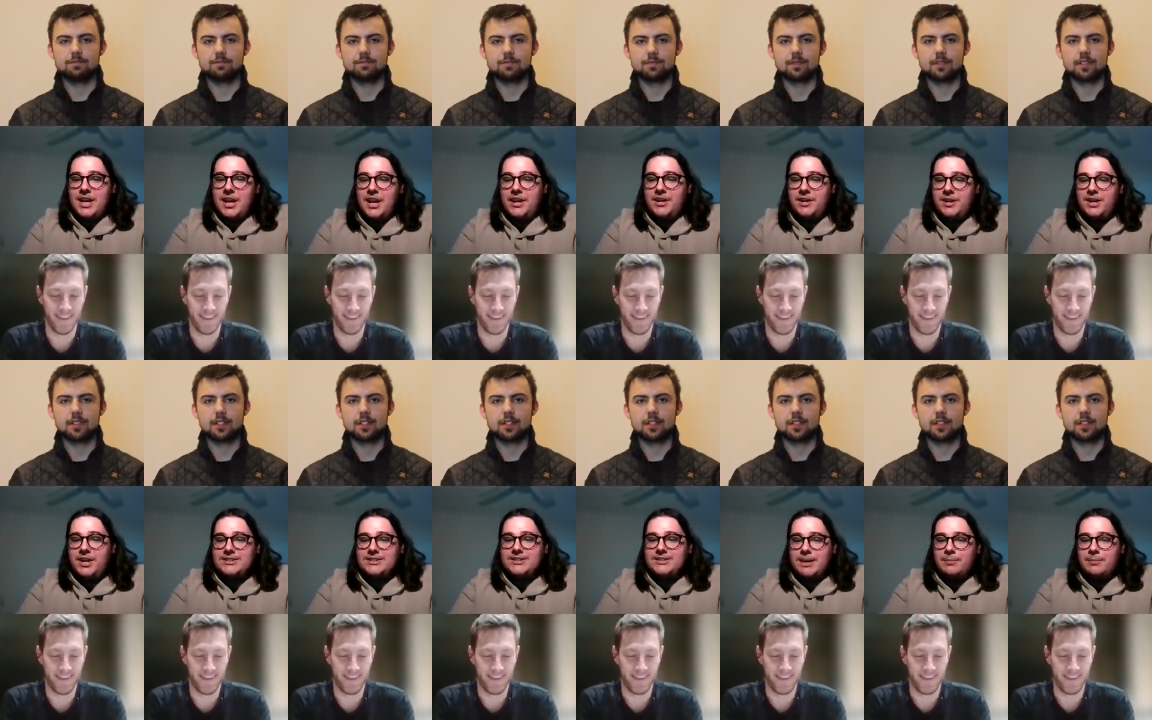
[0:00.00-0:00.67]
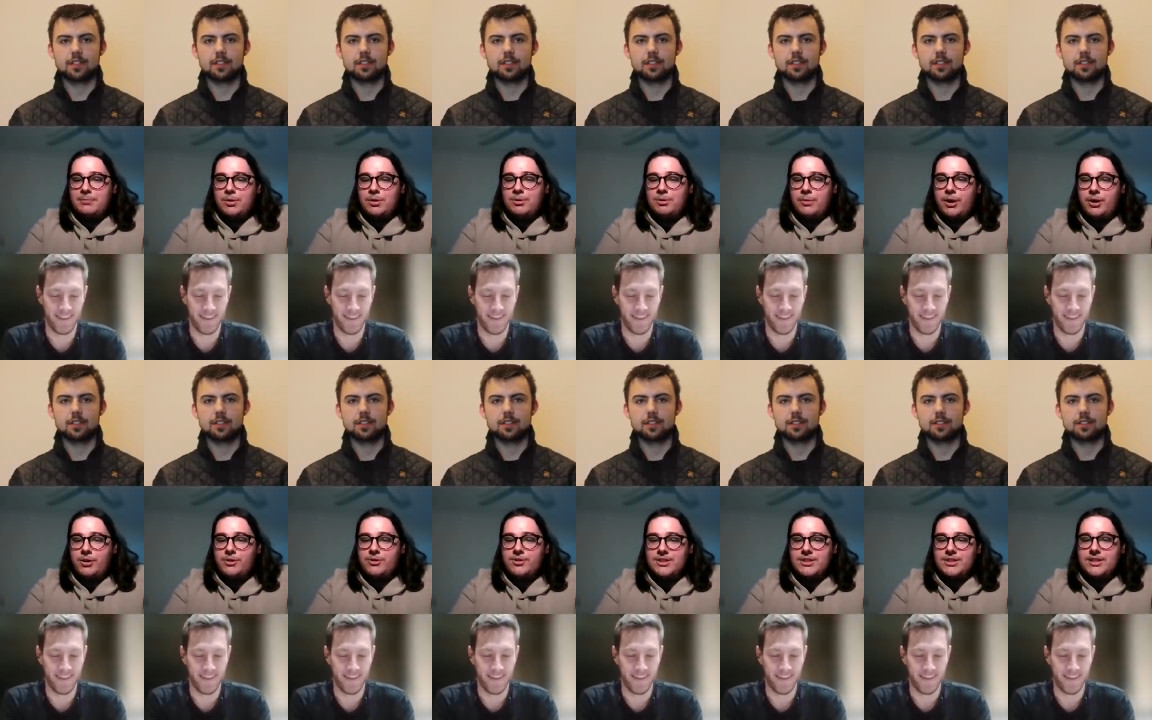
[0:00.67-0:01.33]
Speaker 1: A nice number of
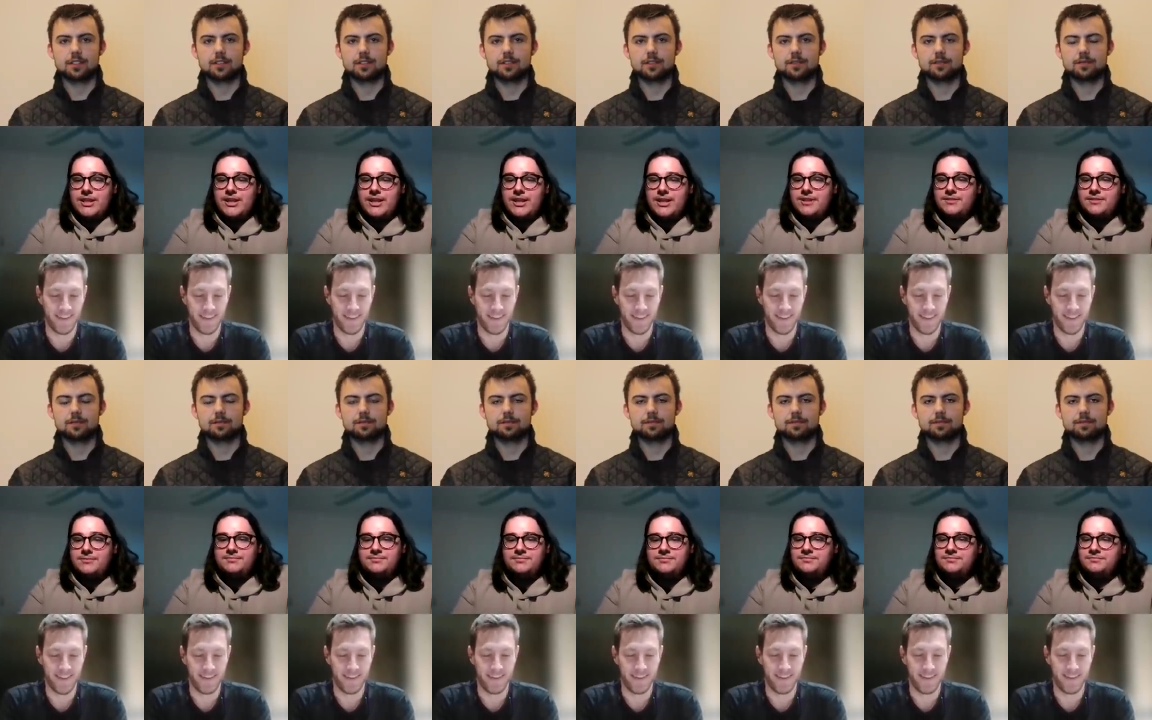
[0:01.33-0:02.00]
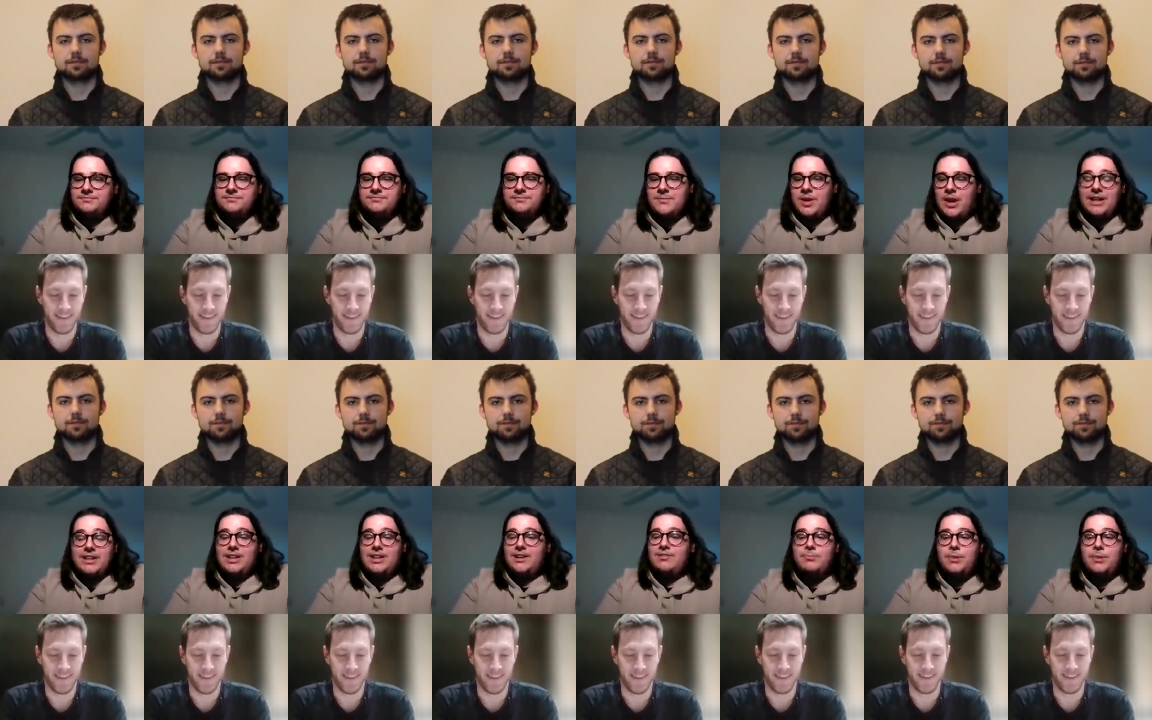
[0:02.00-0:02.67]
bows in there. I
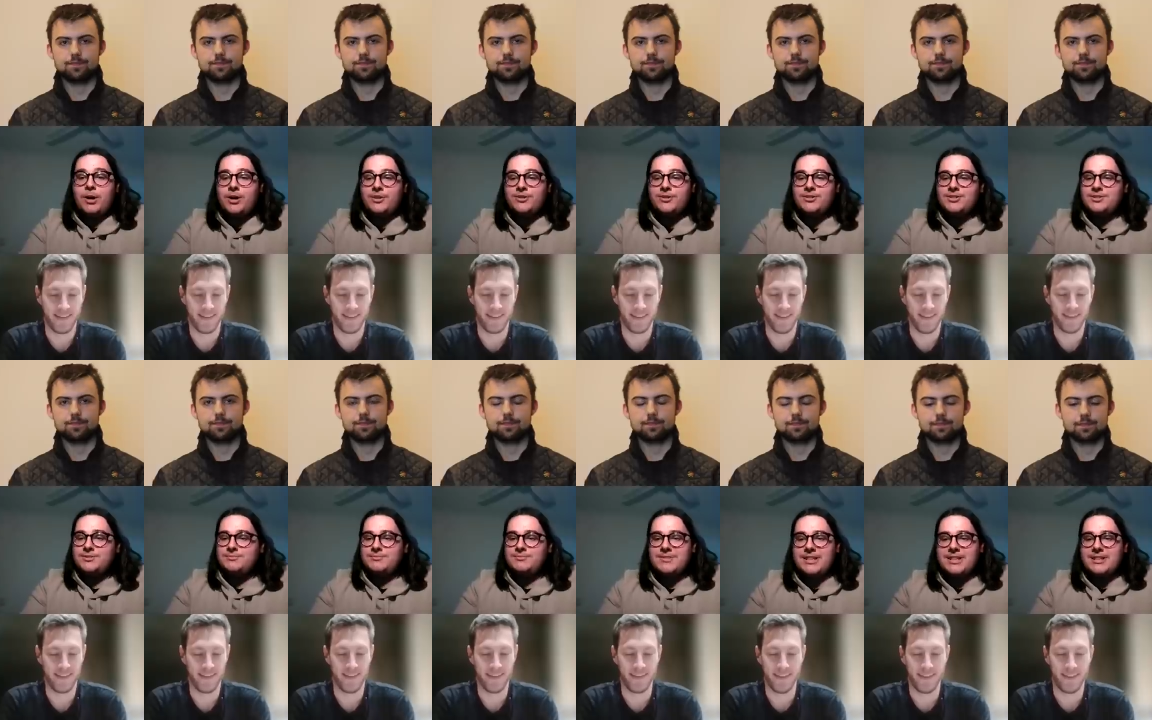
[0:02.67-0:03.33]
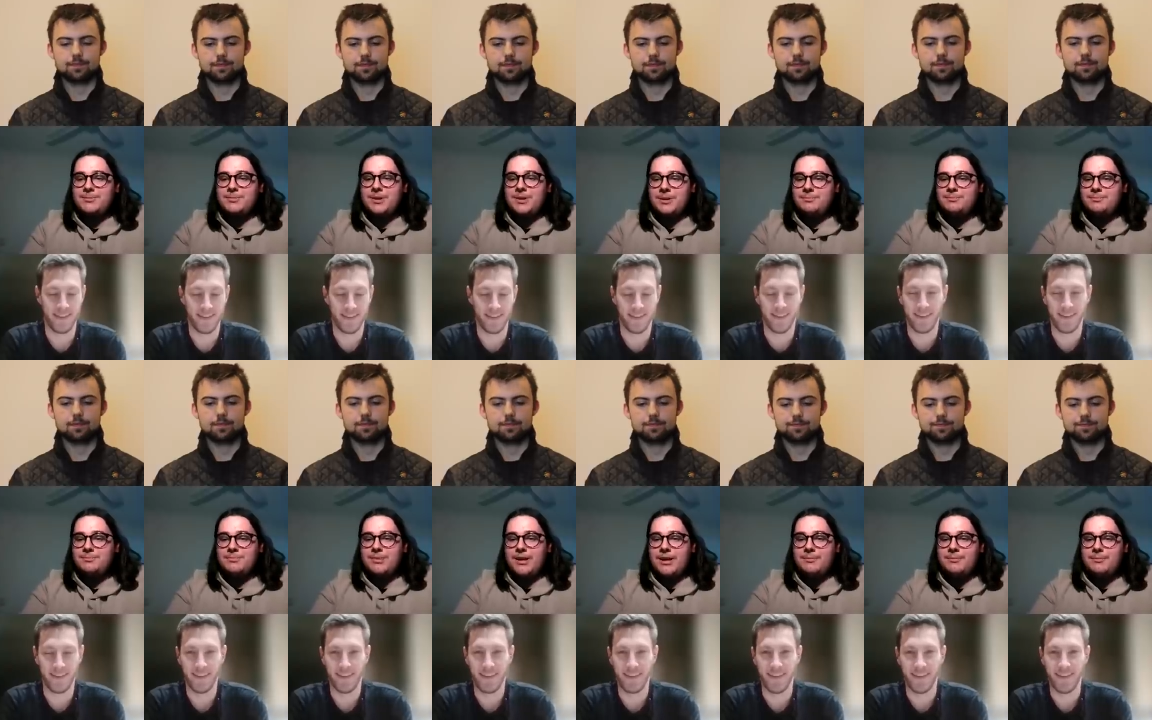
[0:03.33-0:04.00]
love bows. That's my
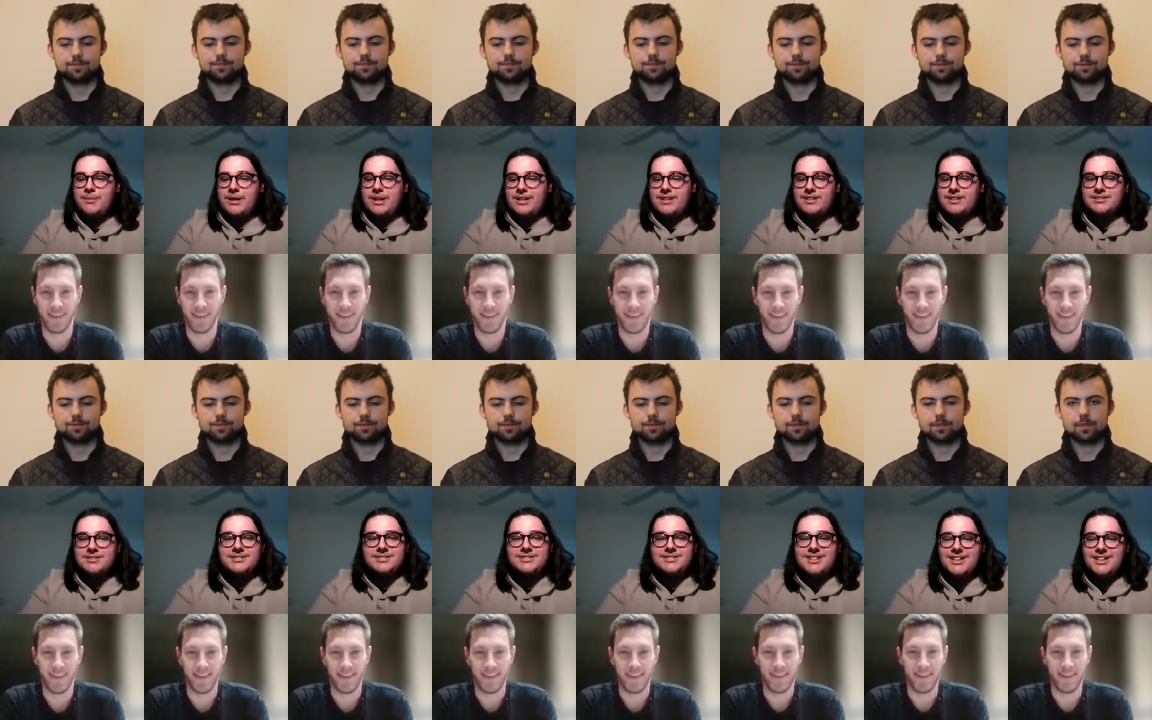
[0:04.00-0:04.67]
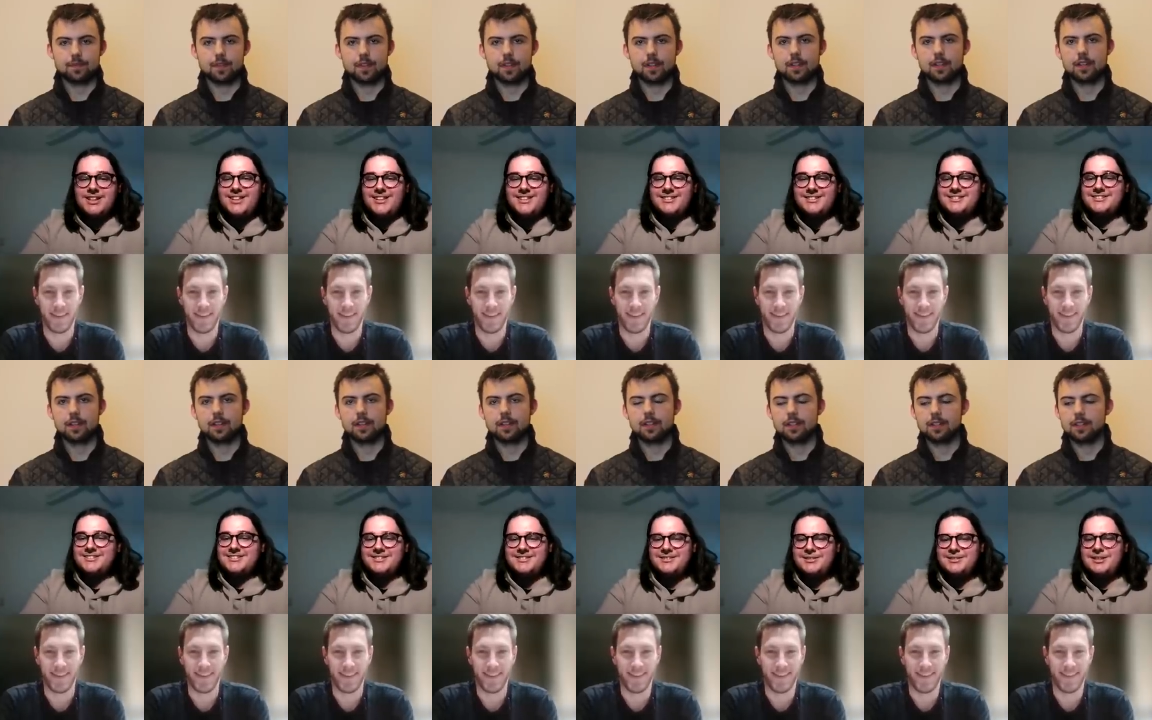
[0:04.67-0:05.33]
bread and butter. So
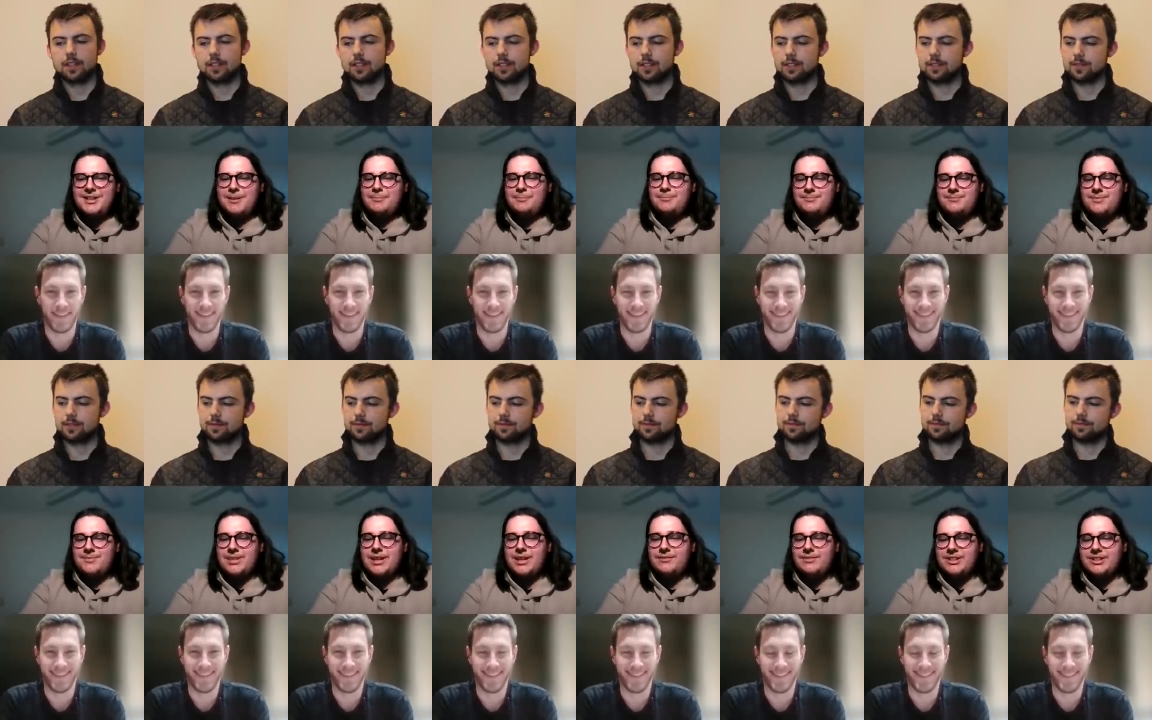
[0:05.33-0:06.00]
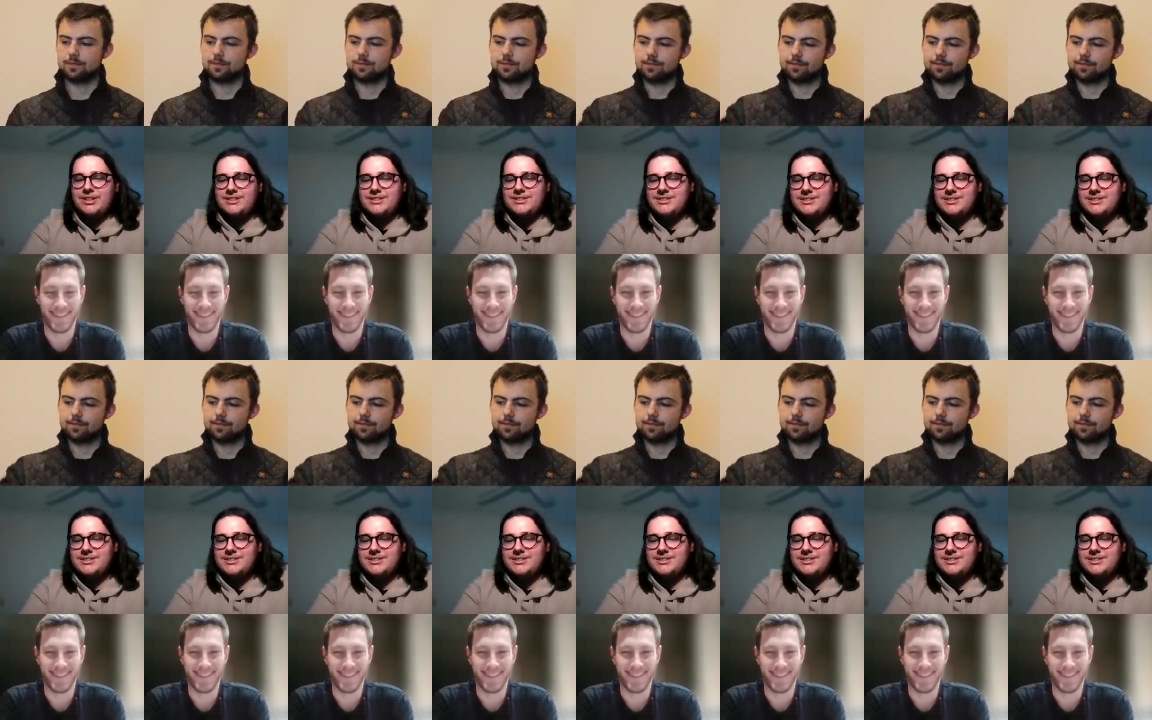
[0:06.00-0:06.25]
that love it.